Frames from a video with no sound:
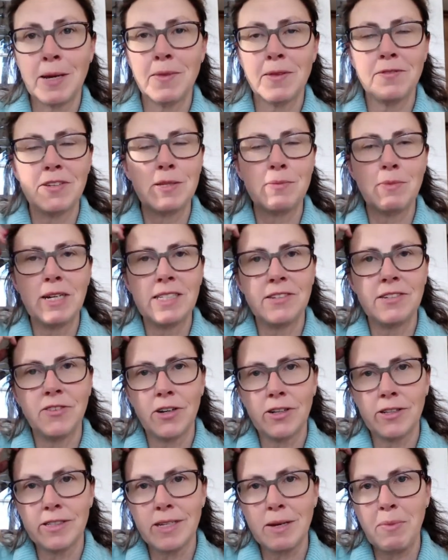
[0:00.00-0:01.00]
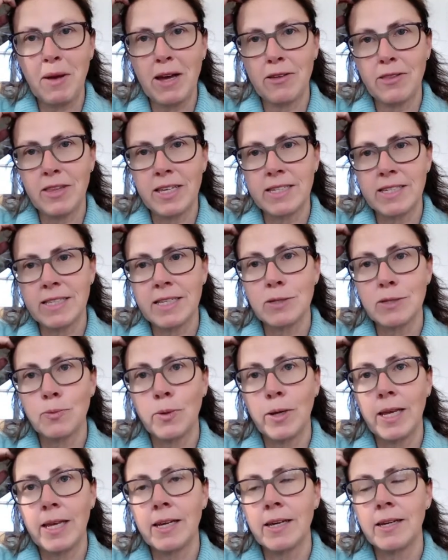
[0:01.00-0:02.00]
the Visibility Vault, about this
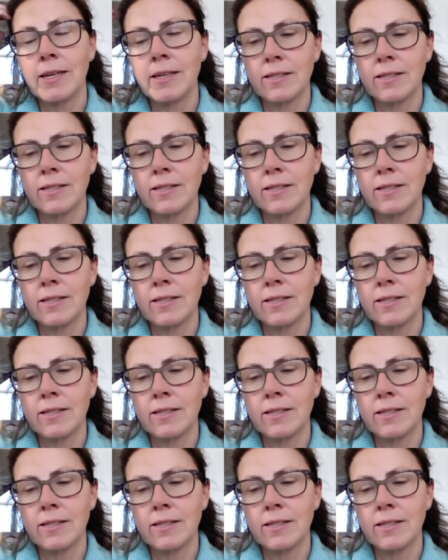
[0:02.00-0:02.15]
week,